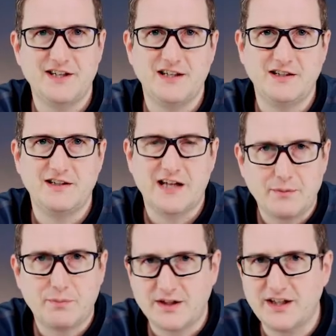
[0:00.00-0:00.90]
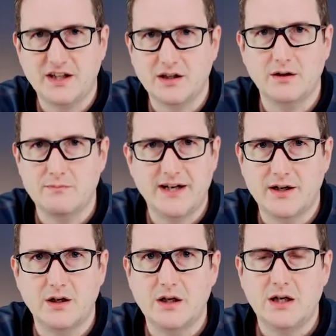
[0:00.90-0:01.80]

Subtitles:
in that particular manner.